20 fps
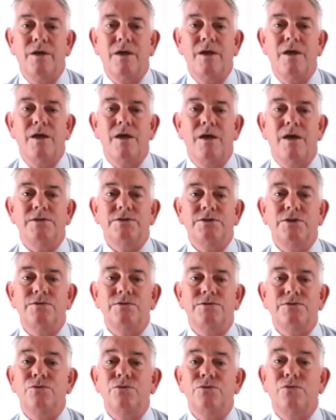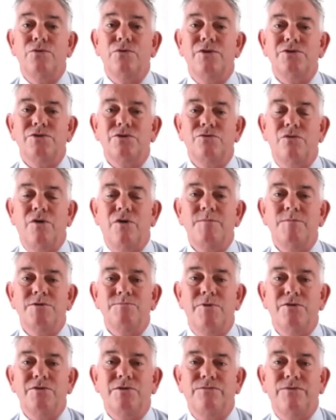Serious and organised crime is
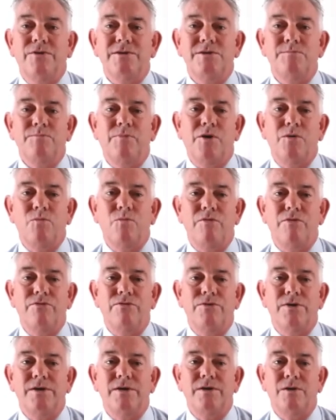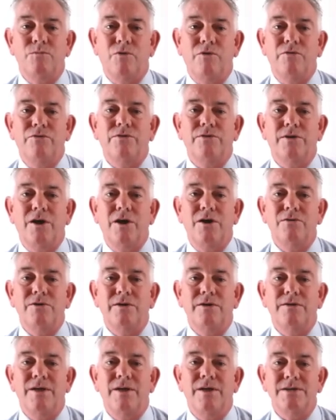motivated by one thing and one thing only,
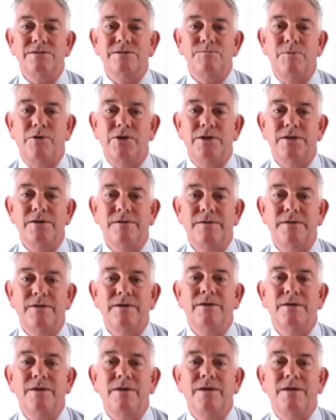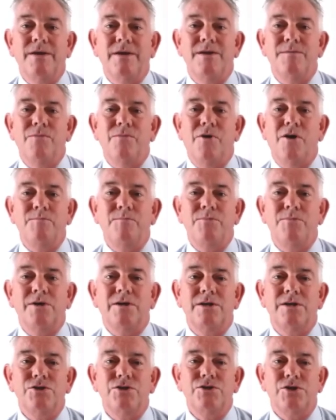and that is money. It might be a
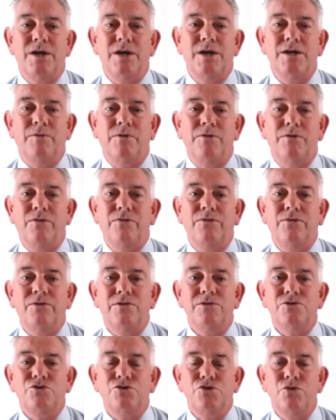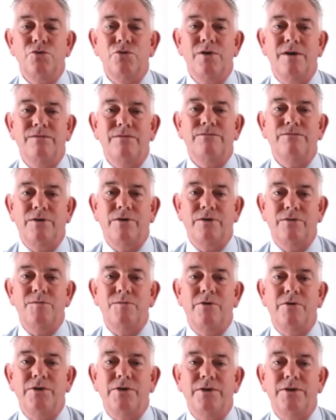cliche, but nothing is truer. Follow the money.